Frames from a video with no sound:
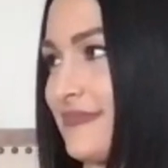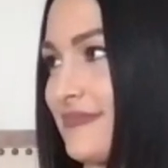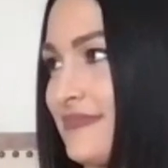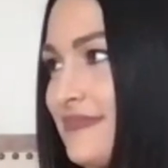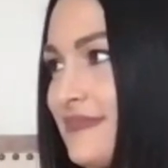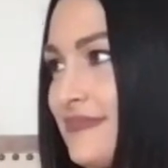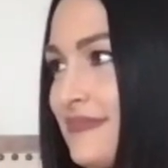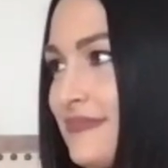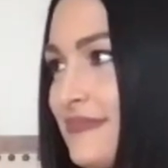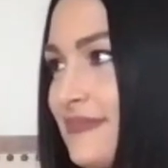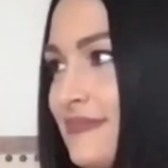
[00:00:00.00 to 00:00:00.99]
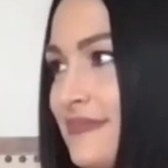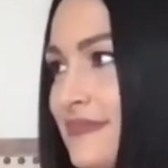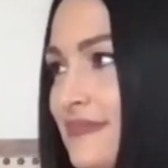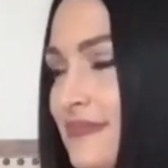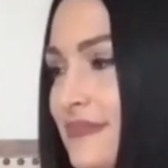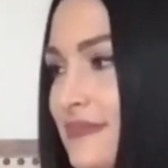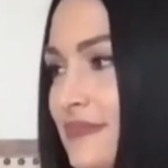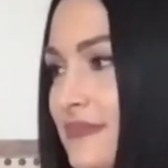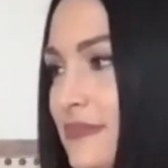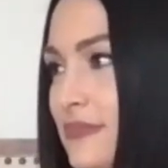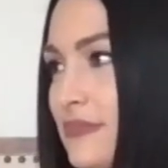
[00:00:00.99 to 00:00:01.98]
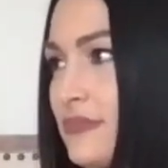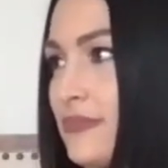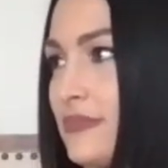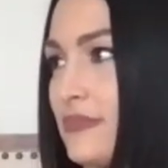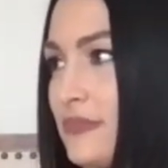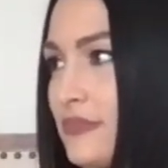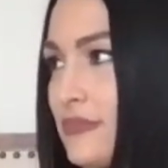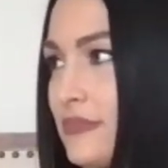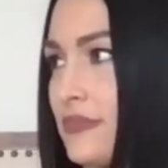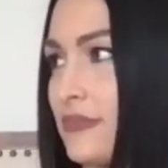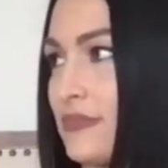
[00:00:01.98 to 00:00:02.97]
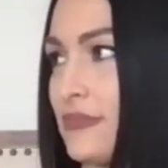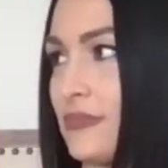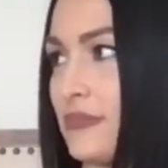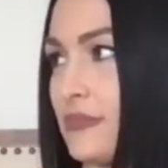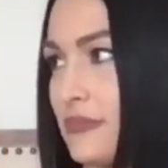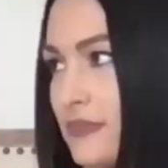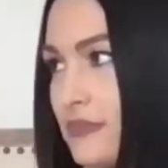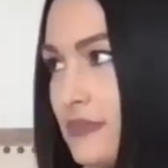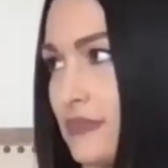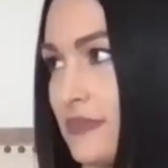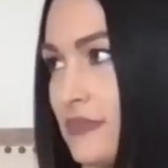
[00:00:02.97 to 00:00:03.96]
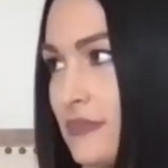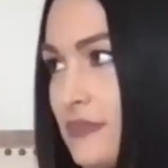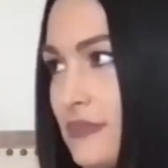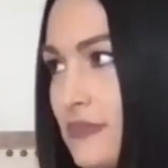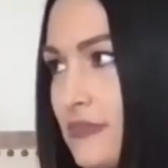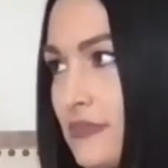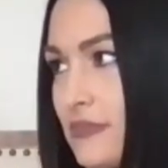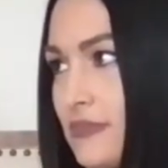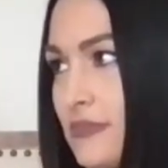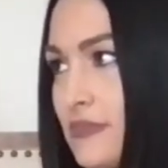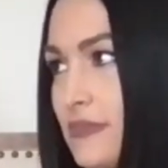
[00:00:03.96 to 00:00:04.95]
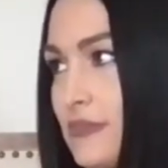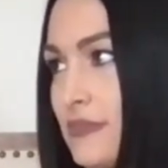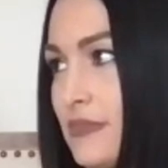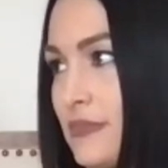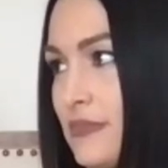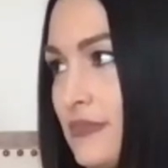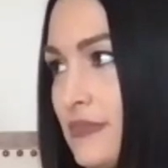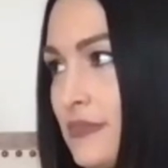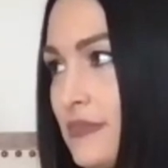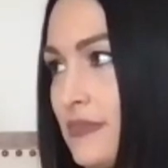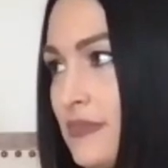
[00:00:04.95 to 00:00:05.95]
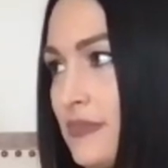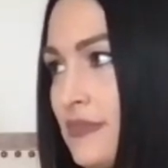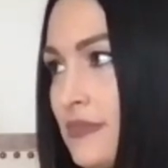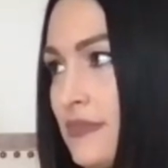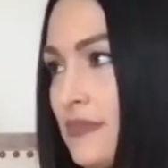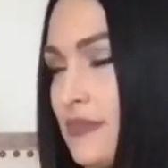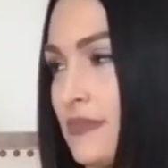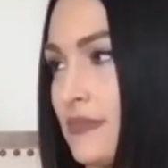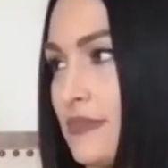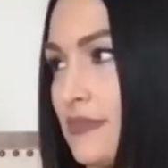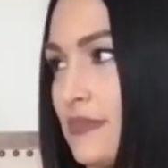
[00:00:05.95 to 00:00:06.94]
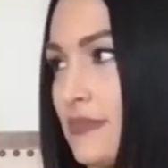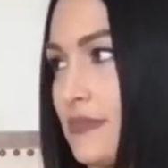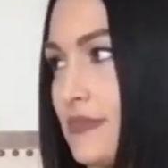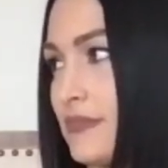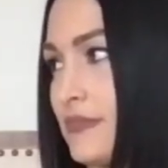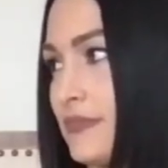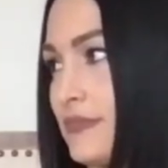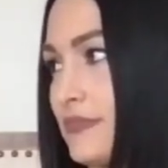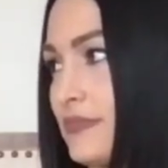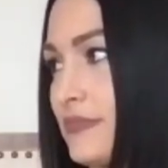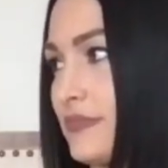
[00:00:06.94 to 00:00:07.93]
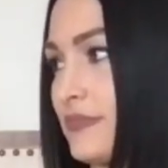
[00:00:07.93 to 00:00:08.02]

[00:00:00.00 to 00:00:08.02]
No words are spoken by the person on screen.